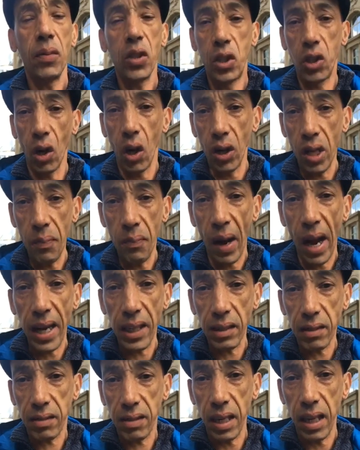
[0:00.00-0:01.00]
Johnny
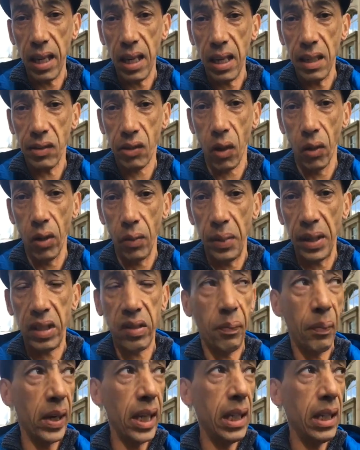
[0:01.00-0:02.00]
Banksy is going to be
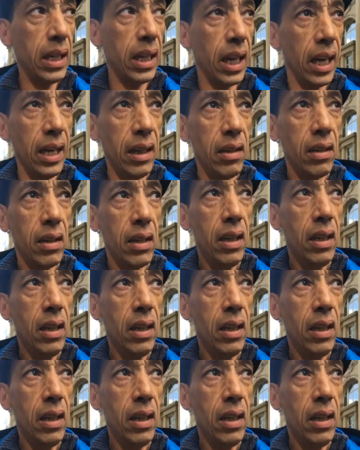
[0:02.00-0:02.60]
speaking.